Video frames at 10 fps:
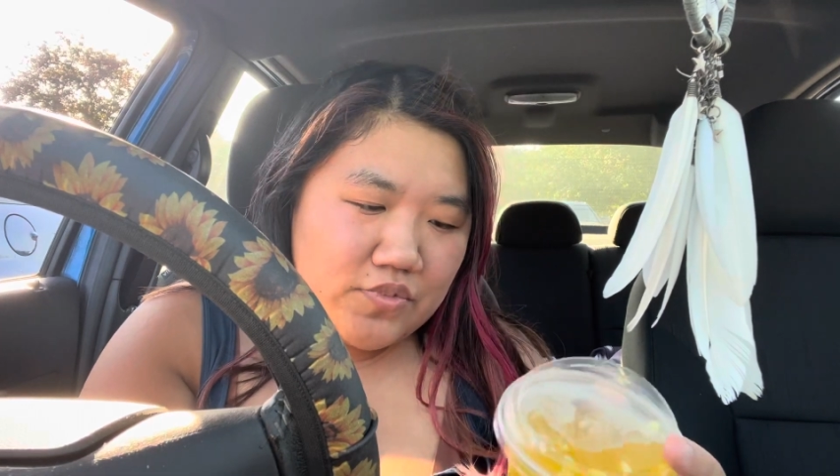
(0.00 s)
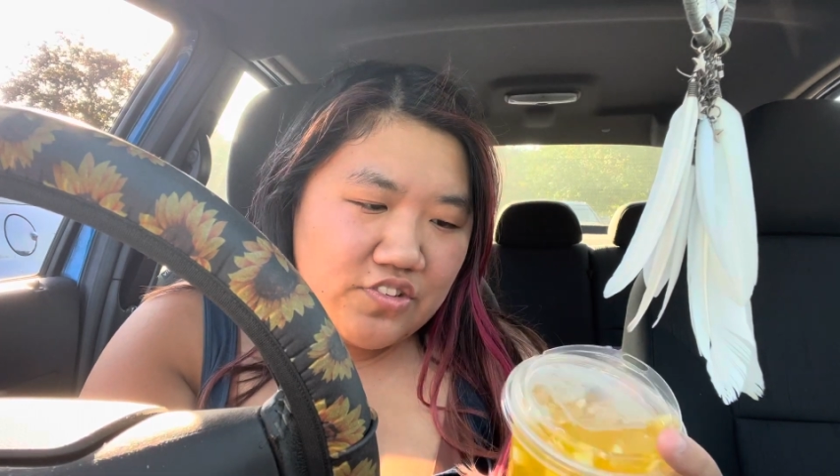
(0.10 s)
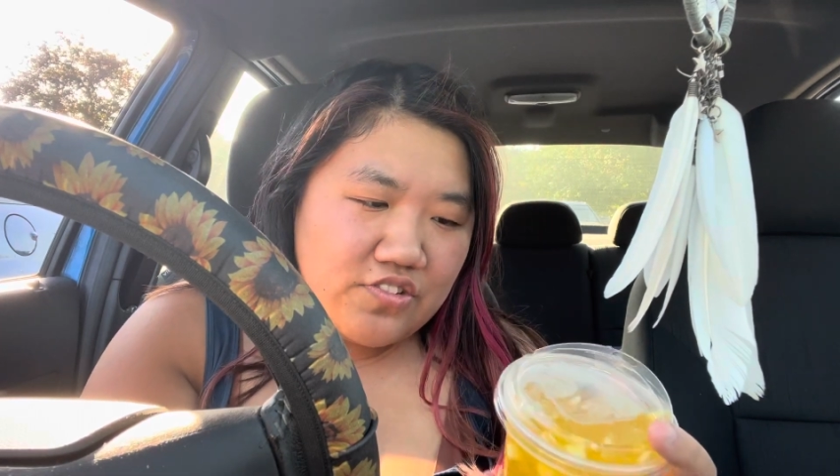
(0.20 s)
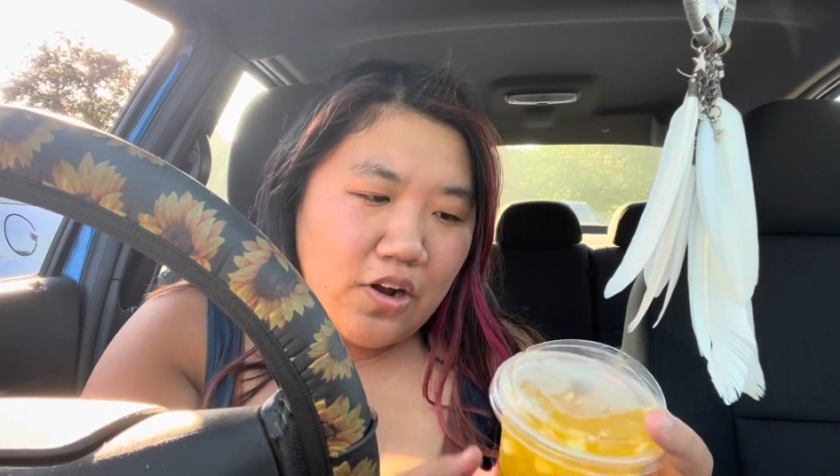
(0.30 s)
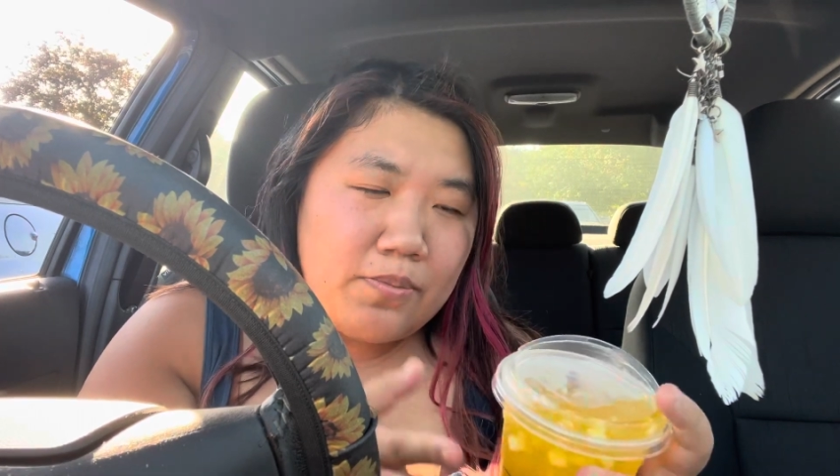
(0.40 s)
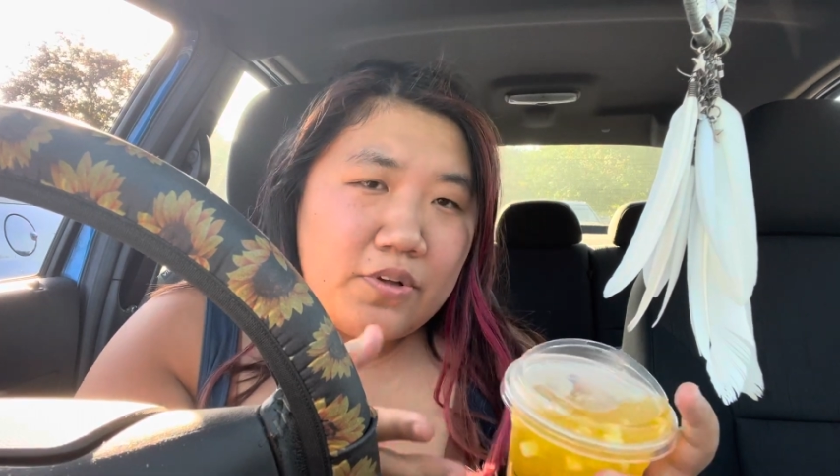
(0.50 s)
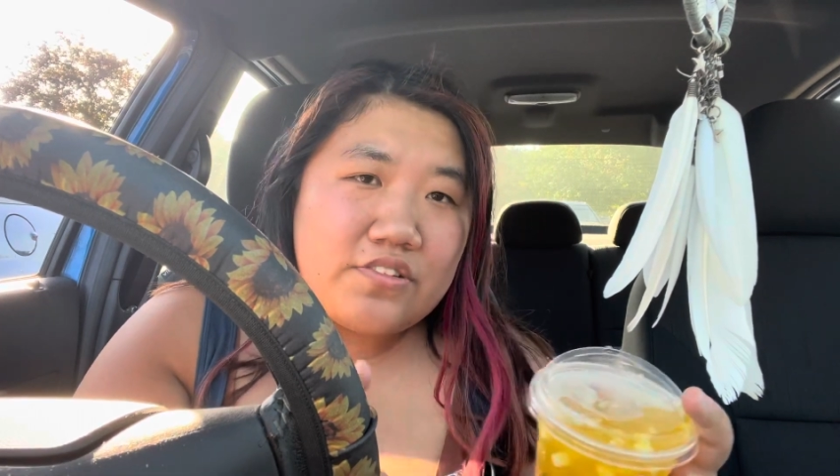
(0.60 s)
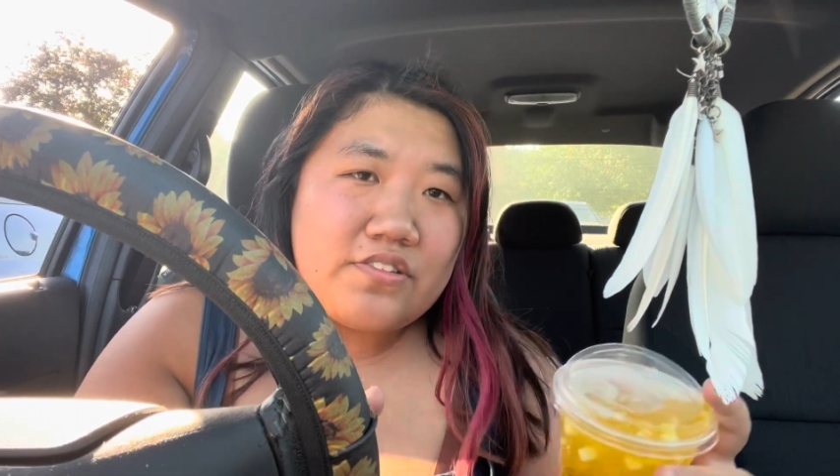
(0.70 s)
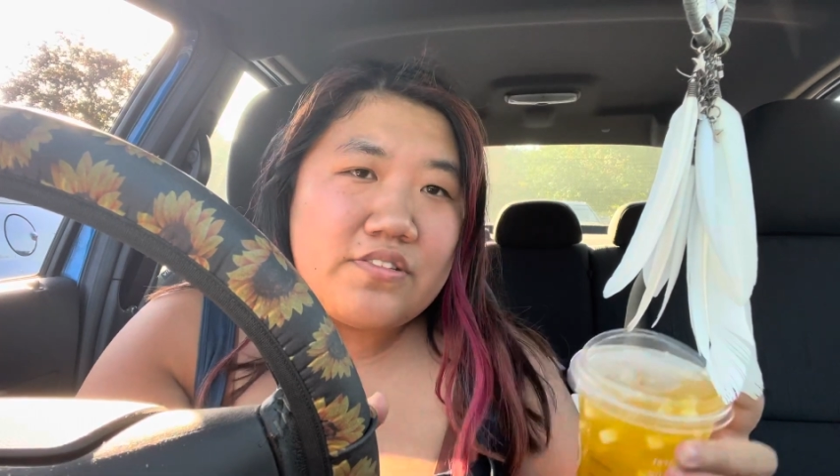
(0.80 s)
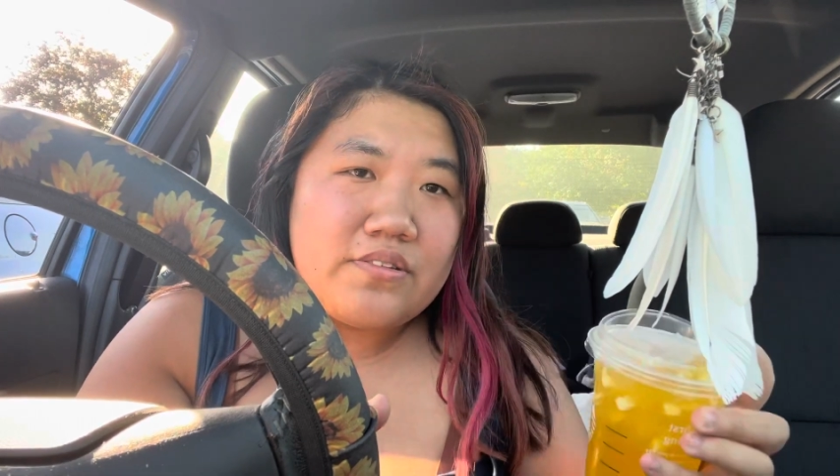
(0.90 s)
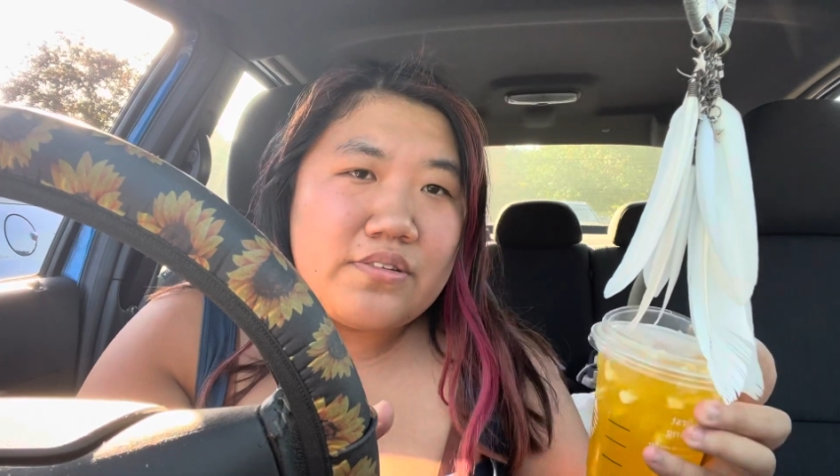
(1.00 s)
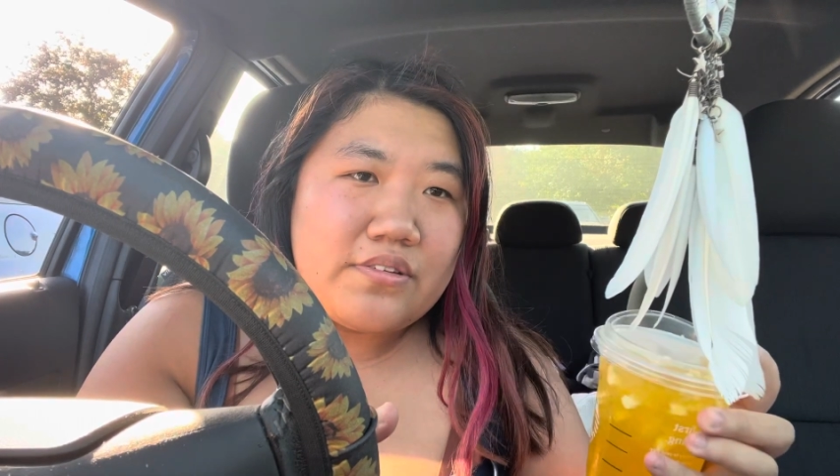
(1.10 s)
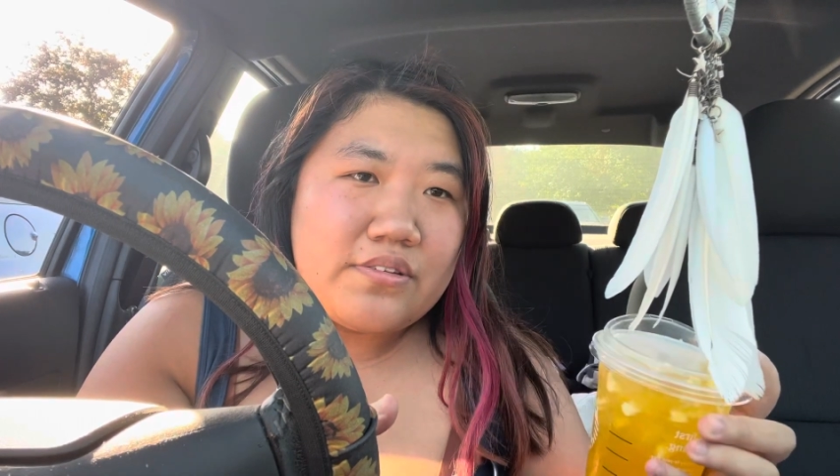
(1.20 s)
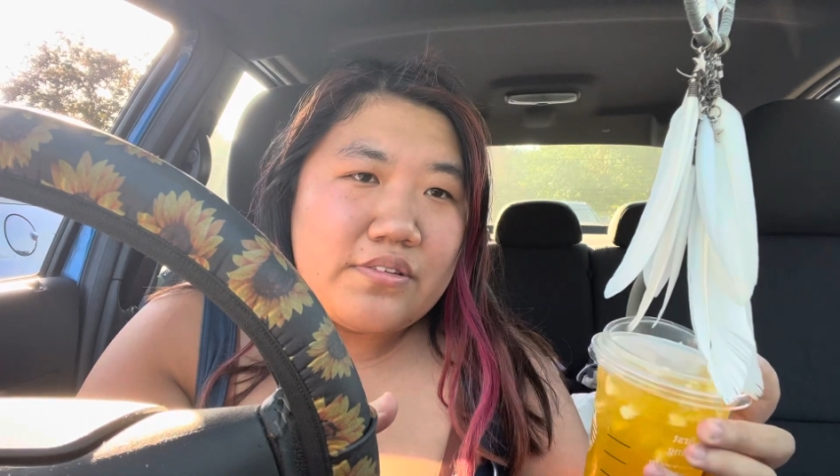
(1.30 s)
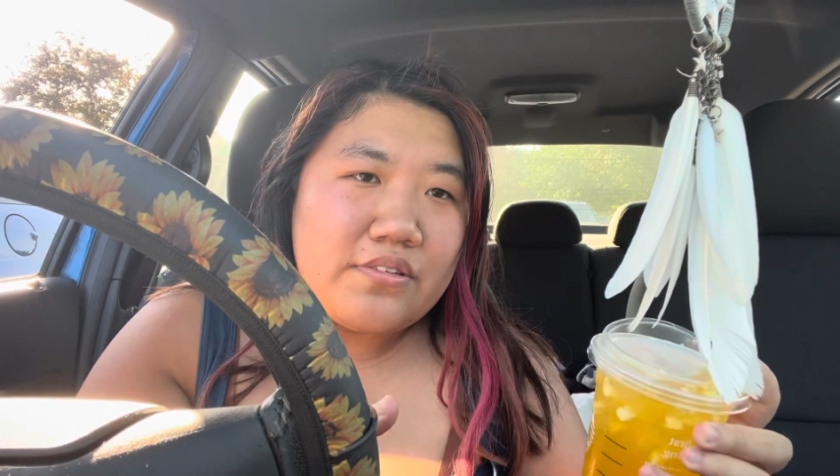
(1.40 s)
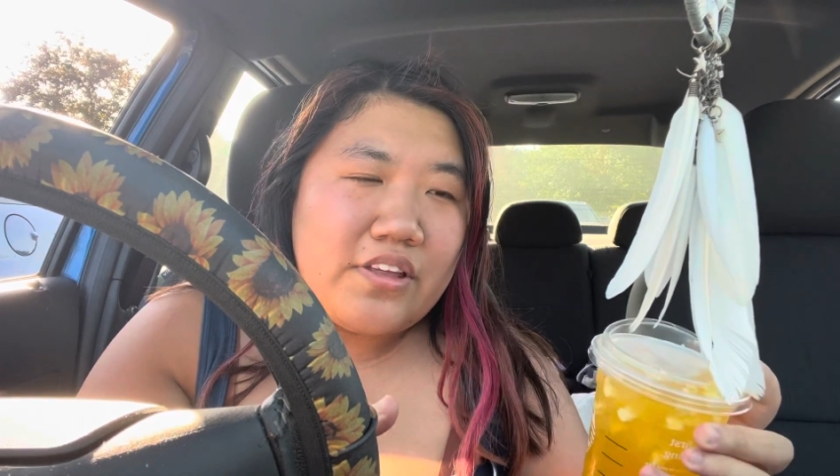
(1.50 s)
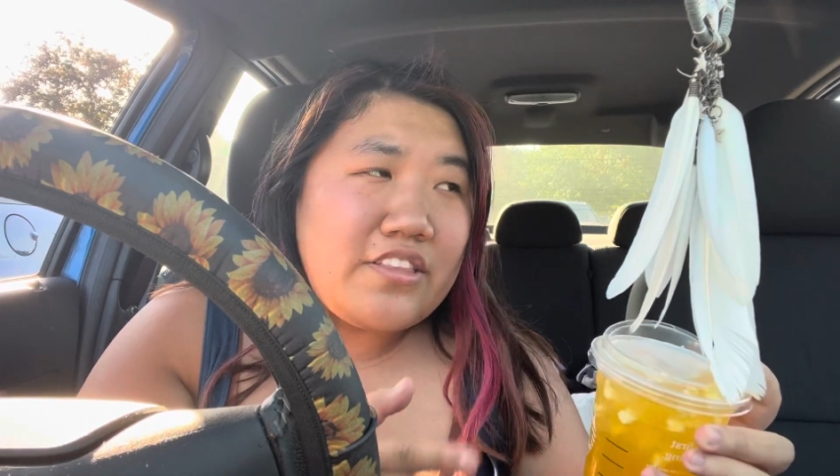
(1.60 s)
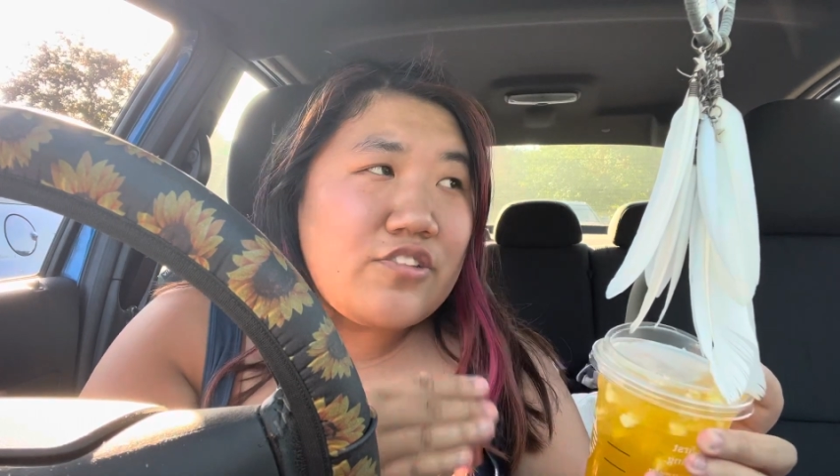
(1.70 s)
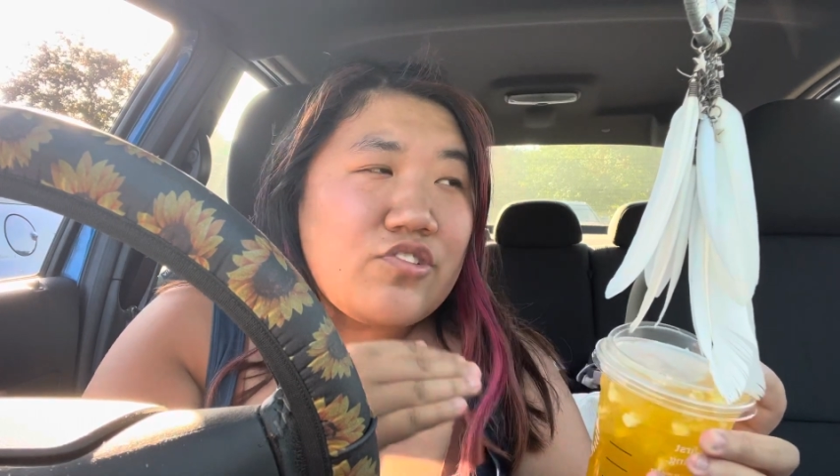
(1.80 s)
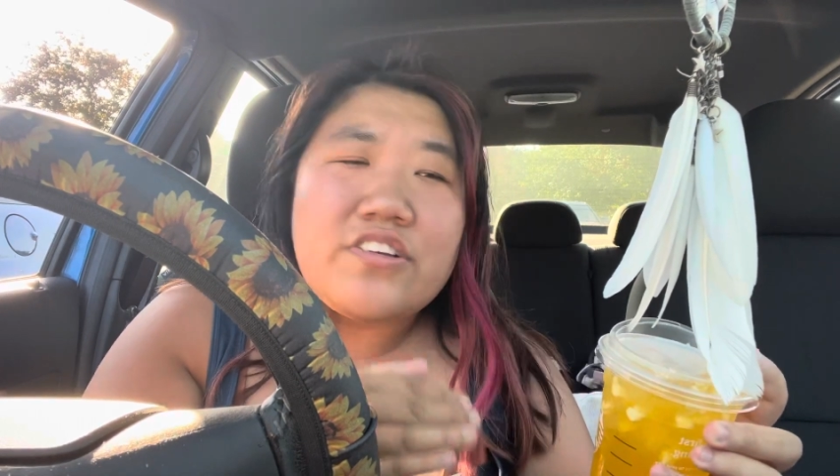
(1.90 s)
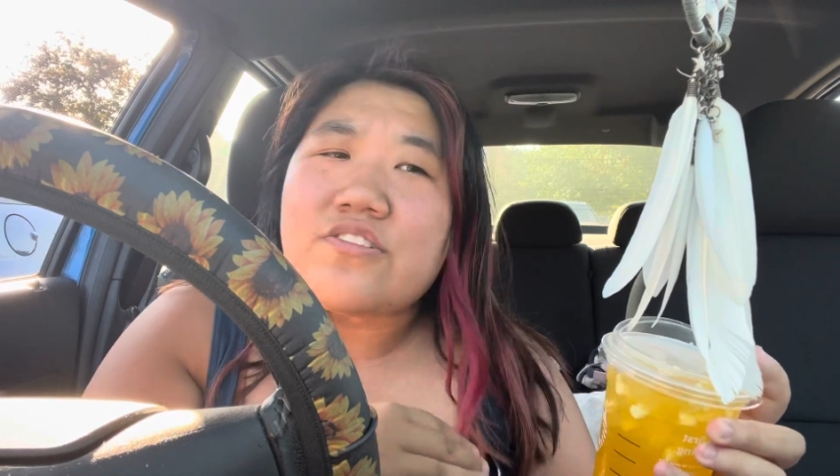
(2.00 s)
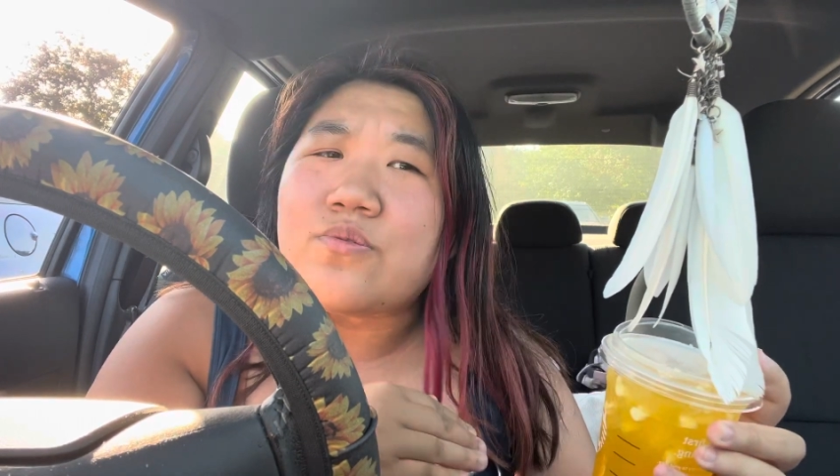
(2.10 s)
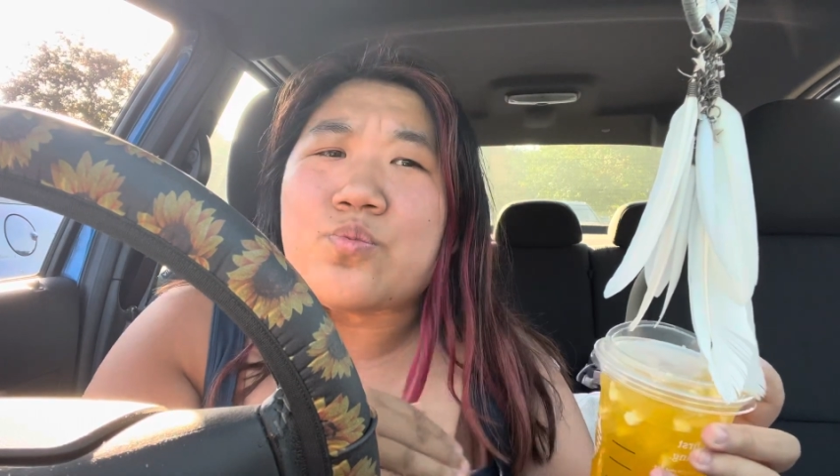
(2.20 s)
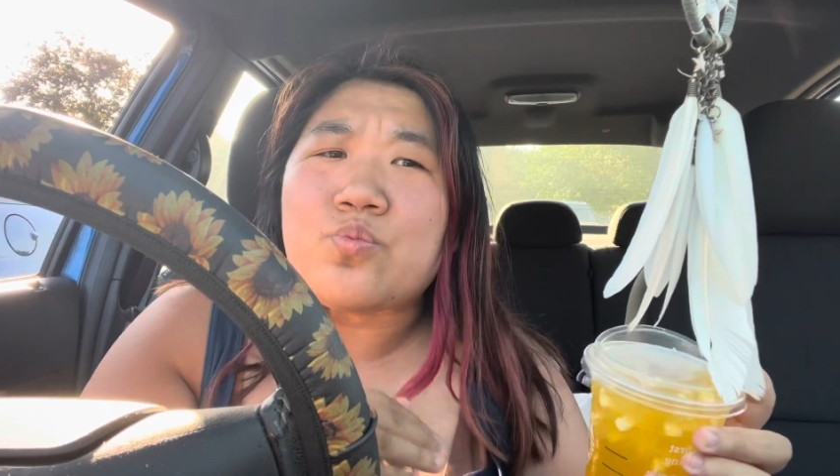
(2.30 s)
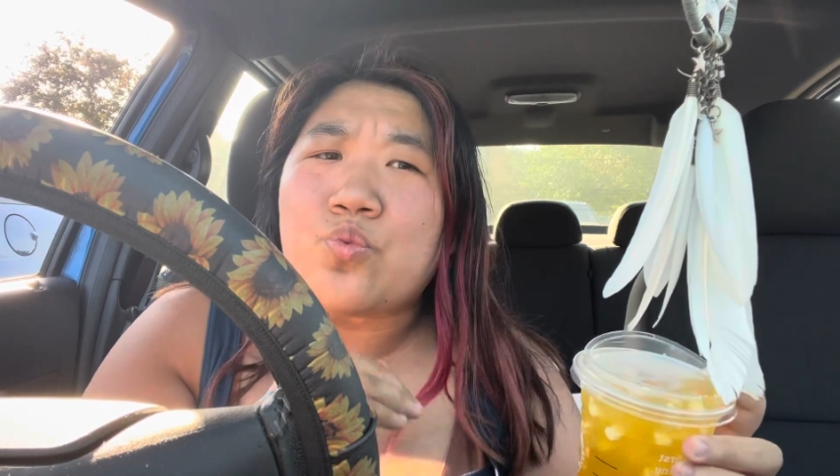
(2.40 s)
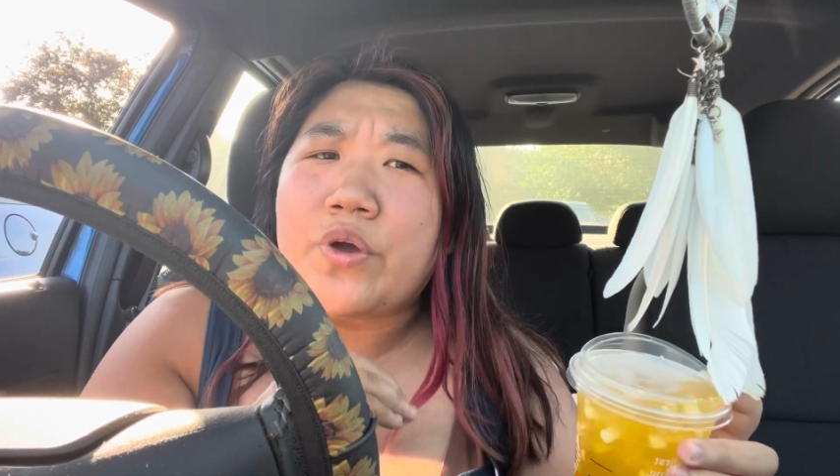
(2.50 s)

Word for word: Starbucks like the drinks are